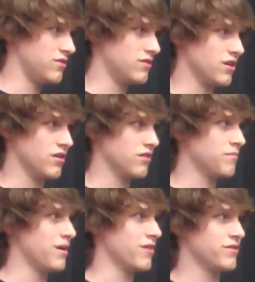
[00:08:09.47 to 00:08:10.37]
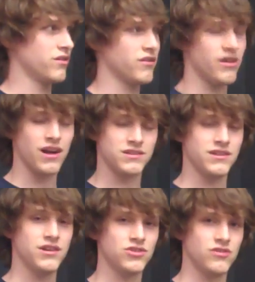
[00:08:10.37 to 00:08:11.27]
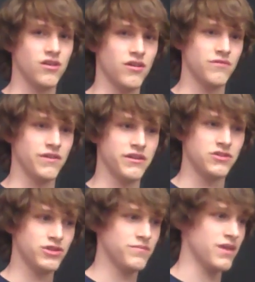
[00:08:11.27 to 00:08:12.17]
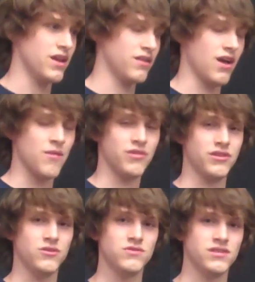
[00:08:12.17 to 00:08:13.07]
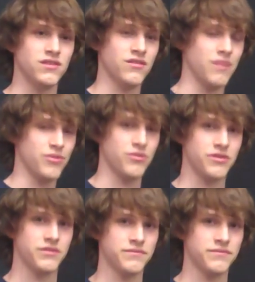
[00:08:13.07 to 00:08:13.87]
the baeyeroxidation are very cheap and commonly used in the laboratory.